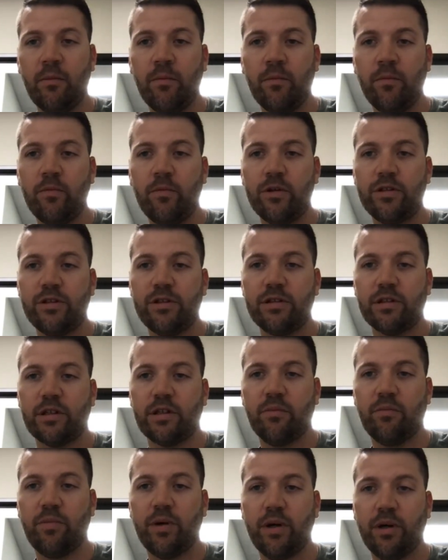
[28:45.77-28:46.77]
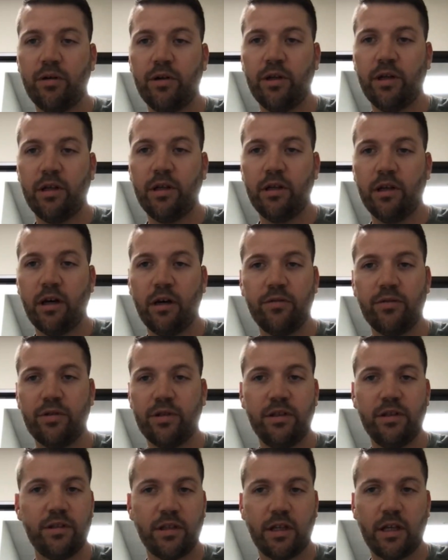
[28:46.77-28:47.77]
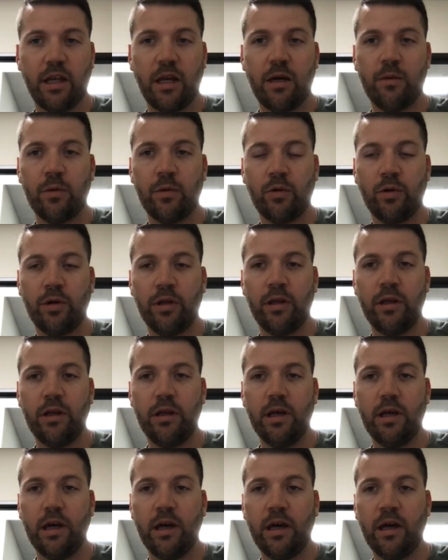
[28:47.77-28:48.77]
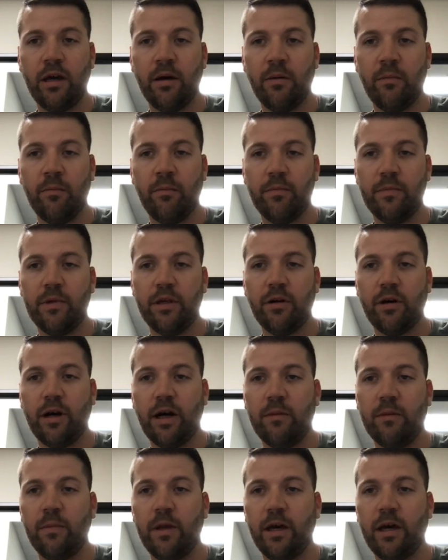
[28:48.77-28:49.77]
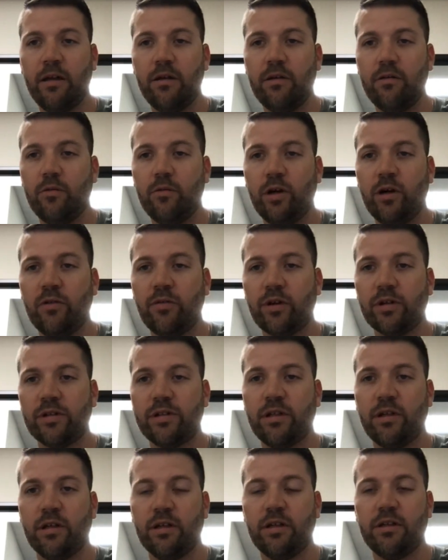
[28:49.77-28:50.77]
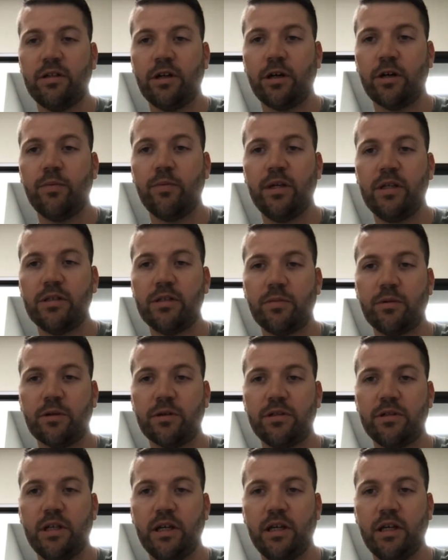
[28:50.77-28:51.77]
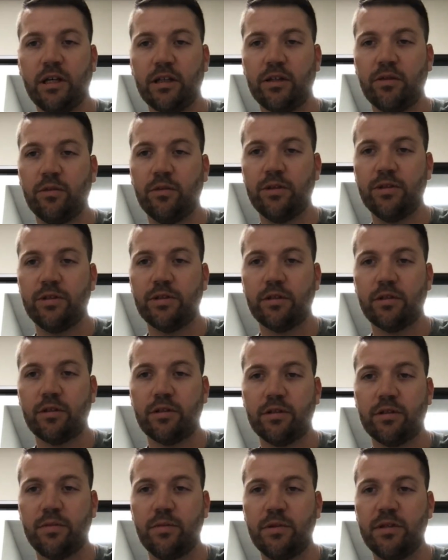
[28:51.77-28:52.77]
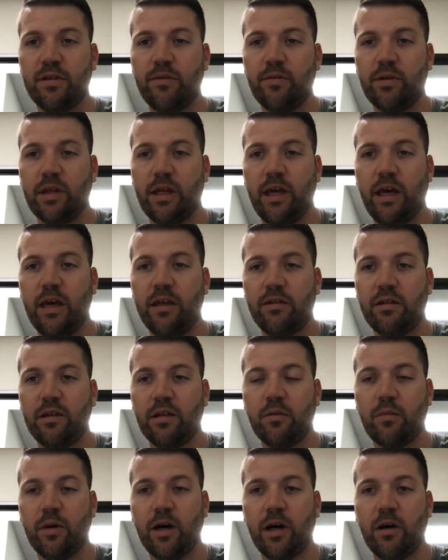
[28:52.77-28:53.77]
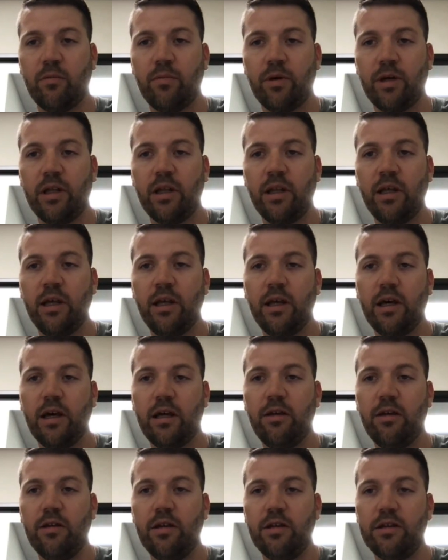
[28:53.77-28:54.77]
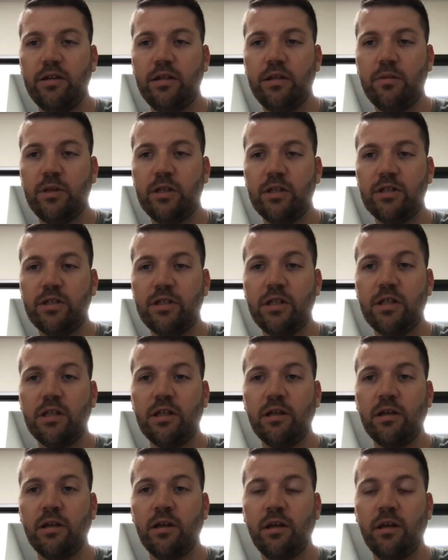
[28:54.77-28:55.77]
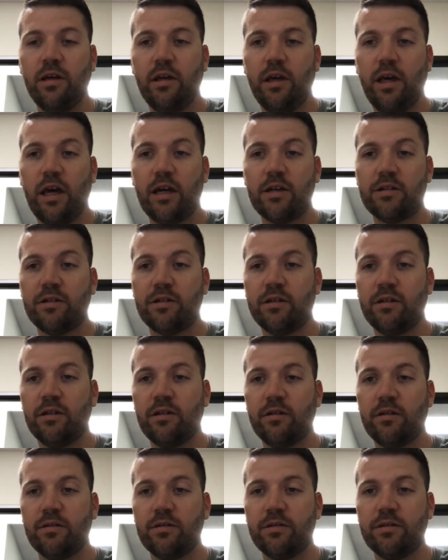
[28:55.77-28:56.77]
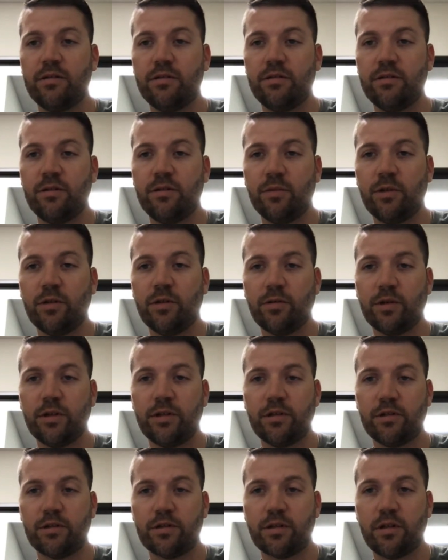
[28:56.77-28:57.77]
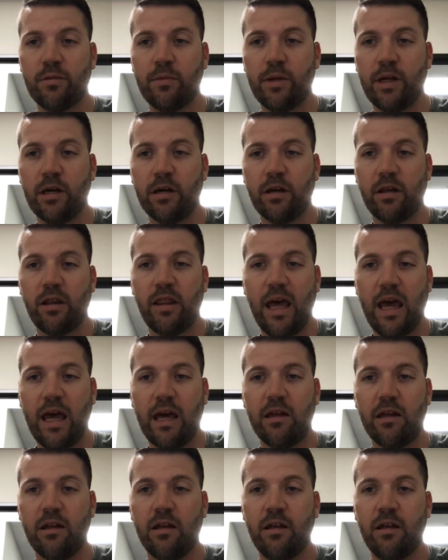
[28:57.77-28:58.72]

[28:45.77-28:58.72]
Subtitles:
which is a component. Obviously, it's a cannabinoid. I'm not well versed in all the terpenes per se, like the ones you're specifically asking about, but I know that CBG, actually, there's some good research coming out on that,